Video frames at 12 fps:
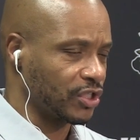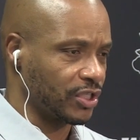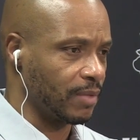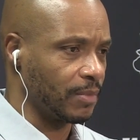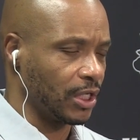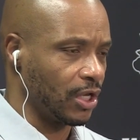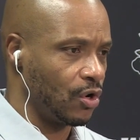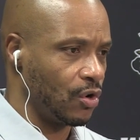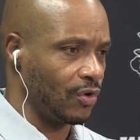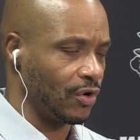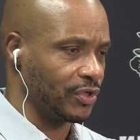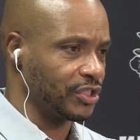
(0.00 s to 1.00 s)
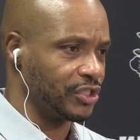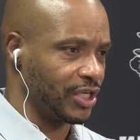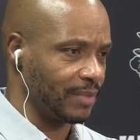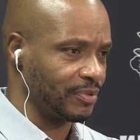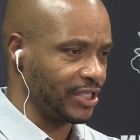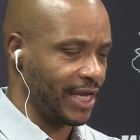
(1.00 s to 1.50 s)
summer long on his
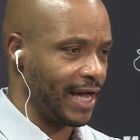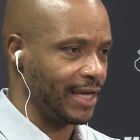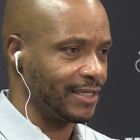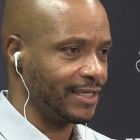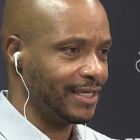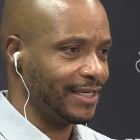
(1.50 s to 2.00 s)
jump shot.